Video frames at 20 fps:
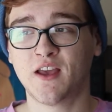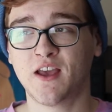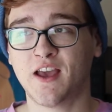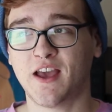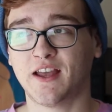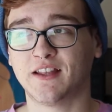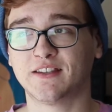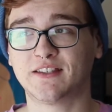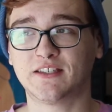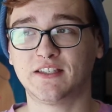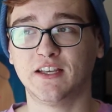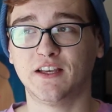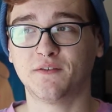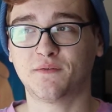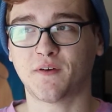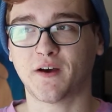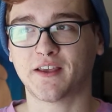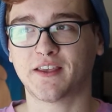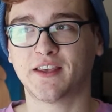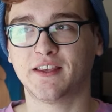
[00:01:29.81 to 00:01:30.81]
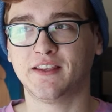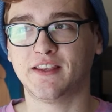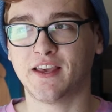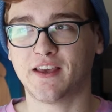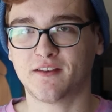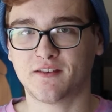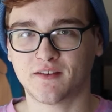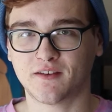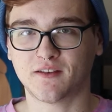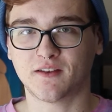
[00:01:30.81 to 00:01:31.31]
and see if I can get
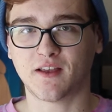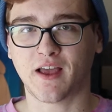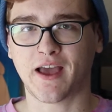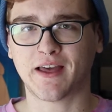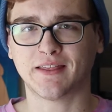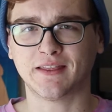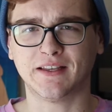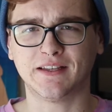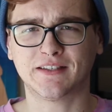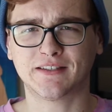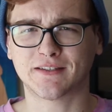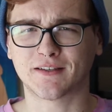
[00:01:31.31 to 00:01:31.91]
at least